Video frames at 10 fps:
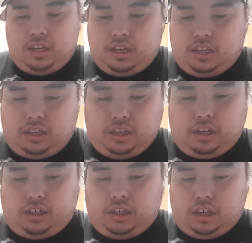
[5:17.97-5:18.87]
And
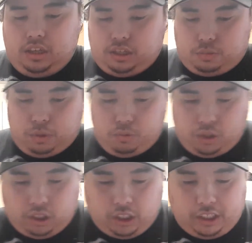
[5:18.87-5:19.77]
okay, just put
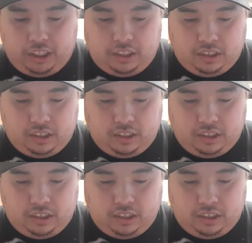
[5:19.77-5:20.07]
one there.